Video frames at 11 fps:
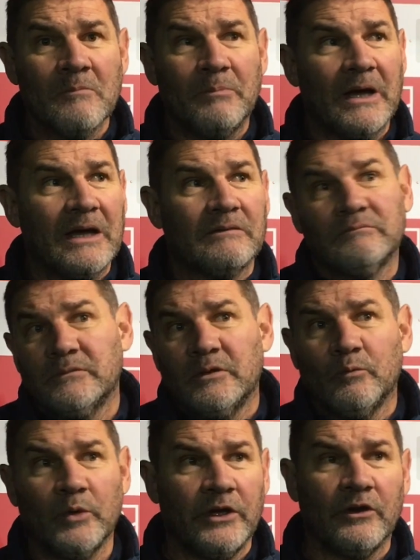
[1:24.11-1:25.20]
but
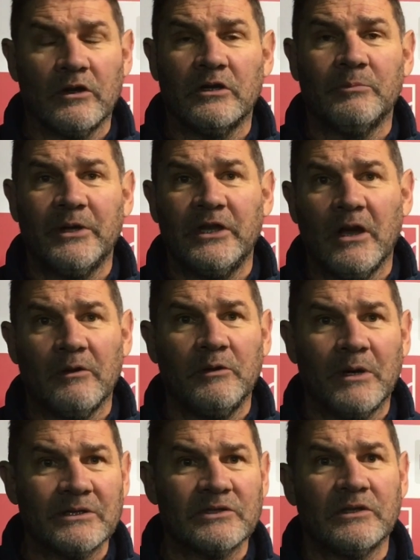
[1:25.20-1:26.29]
we're not going to be the only
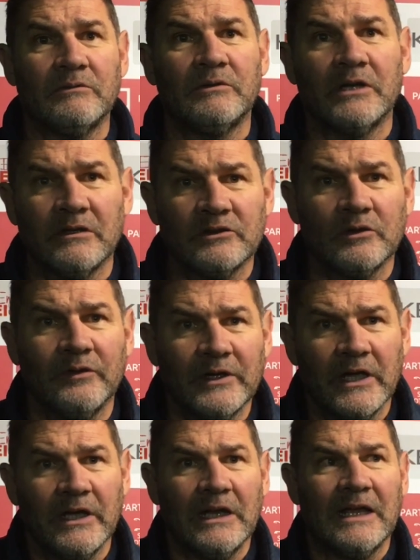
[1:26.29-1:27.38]
ones that sort of are
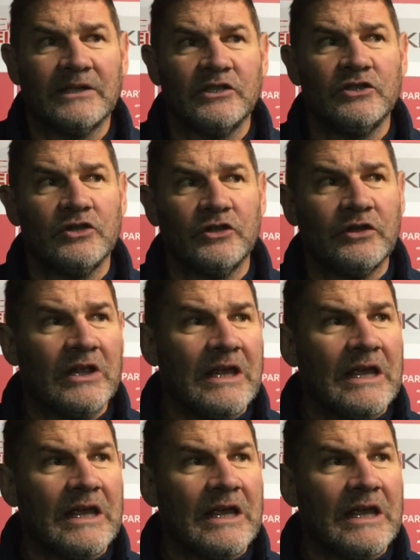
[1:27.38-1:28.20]
getting lads injured.